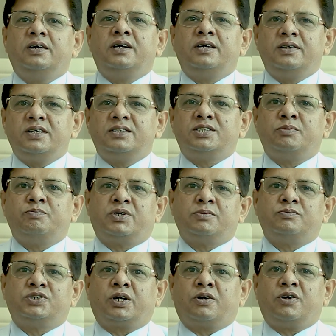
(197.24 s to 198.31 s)
Other
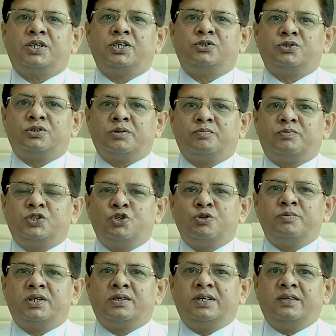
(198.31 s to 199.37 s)
symptoms according to the
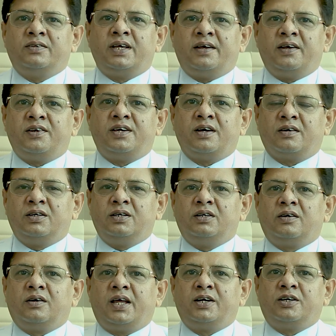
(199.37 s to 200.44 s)
tumor in the area,
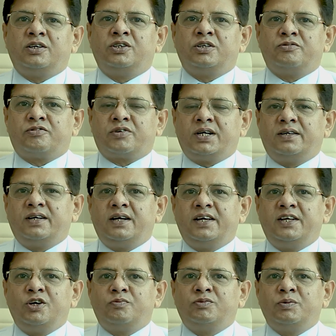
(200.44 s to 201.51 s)
like in the frontal
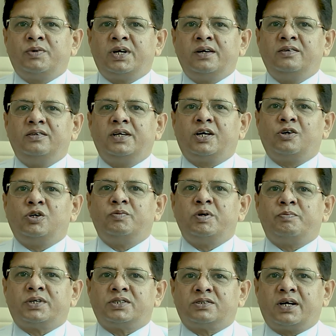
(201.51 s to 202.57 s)
area of the brain, there will be
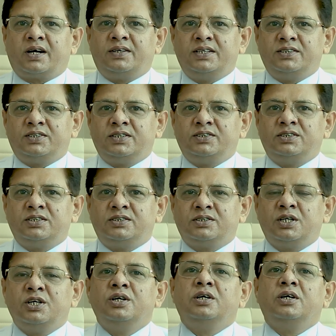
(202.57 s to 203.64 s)
personality changes,
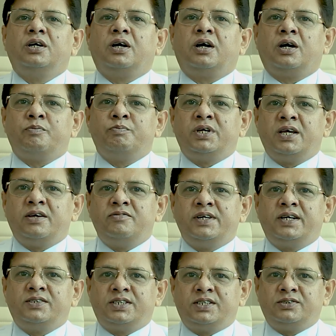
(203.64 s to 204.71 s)

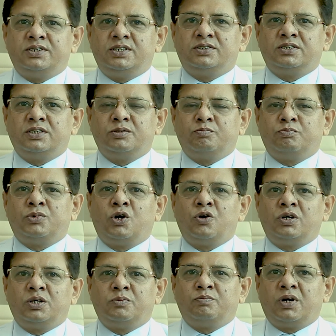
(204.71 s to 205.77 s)
behavior changes,
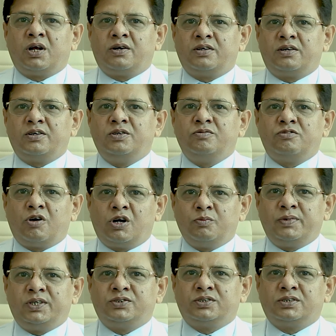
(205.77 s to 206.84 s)
bowel and bladder
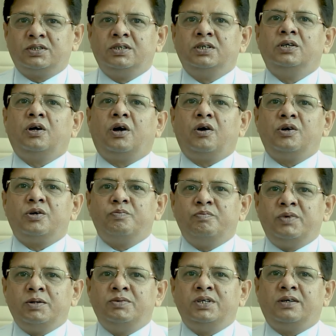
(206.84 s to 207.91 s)
involvements, or
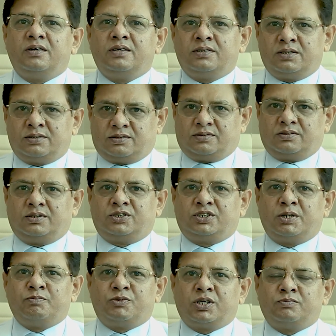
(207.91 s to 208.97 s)
maybe other
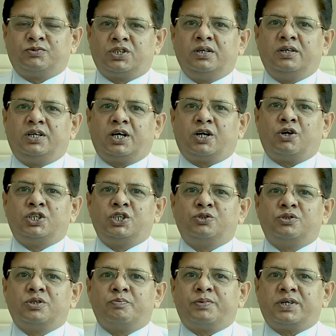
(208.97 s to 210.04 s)
symptoms according
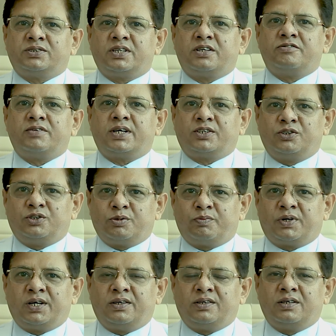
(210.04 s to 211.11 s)
to the pressure effect in the
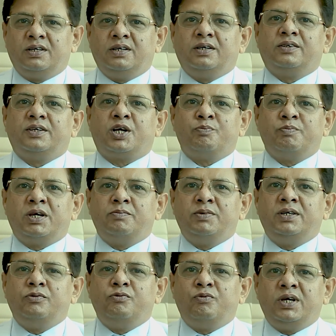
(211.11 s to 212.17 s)
brain. There may
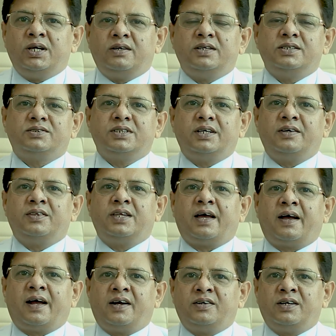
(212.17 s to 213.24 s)
be weakness in the
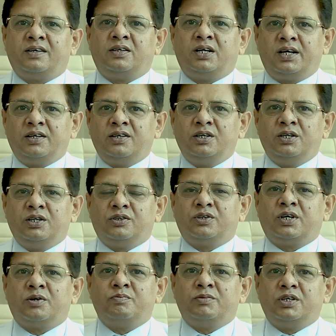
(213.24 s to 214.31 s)
hand and leg,
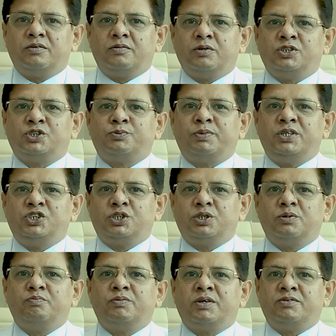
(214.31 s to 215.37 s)
their speech
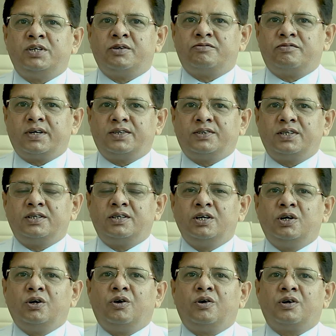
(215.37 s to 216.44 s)
may be affected,
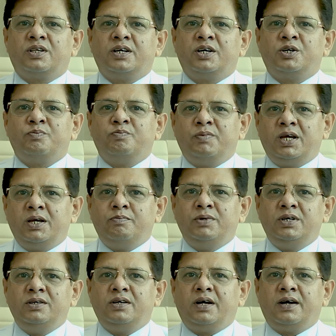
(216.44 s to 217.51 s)
or there may
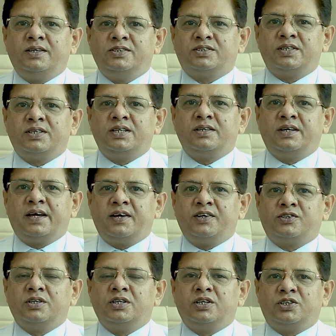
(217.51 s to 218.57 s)
be unsteady
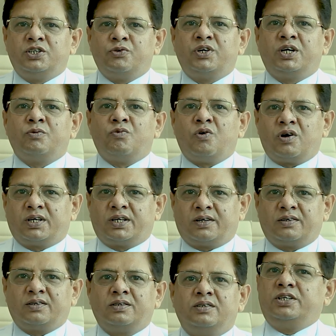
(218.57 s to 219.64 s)
gait during
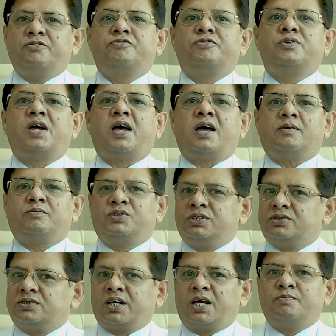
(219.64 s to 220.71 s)
walking. If we have
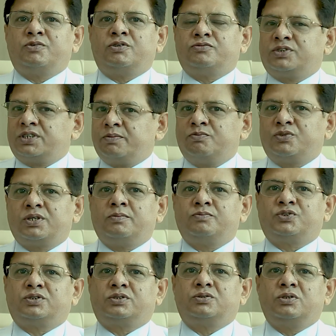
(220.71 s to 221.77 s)
this type of
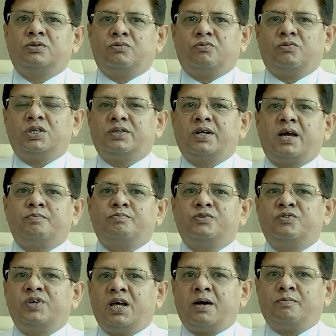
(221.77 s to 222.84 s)
symptoms,
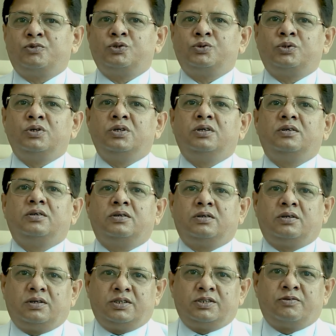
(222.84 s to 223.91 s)
we have to
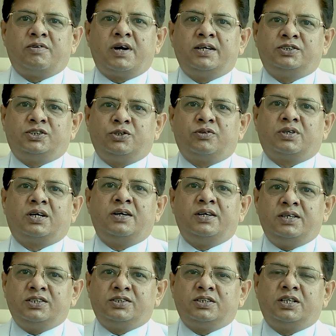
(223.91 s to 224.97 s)
advise your
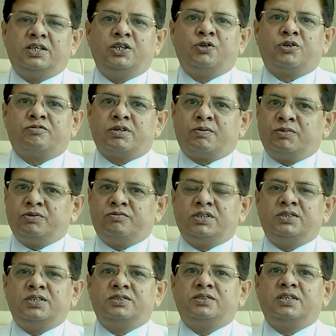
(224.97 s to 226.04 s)
clinician, your family
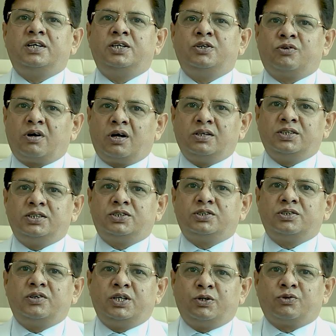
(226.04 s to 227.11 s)
physician,
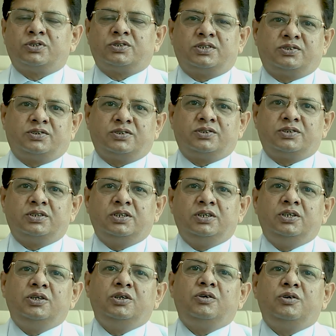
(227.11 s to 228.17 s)
neurologist or neurosurgeons.
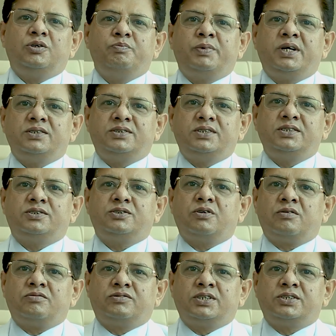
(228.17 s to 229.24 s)
On basis
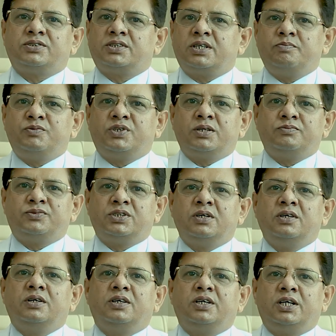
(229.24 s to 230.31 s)
of the symptoms,
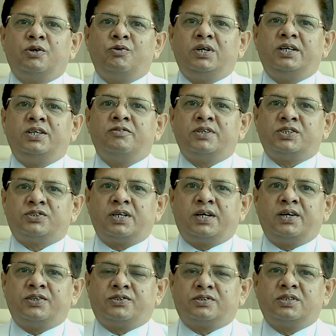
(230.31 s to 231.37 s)
he will
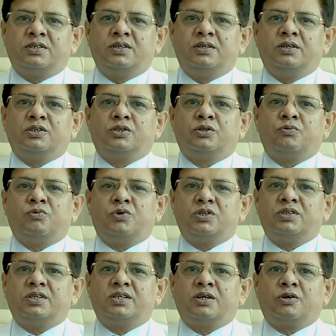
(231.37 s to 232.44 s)
investigate
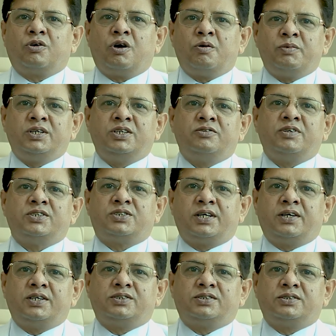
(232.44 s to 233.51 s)
what are the common
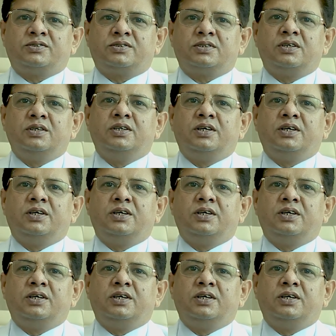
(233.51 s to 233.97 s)
investigations.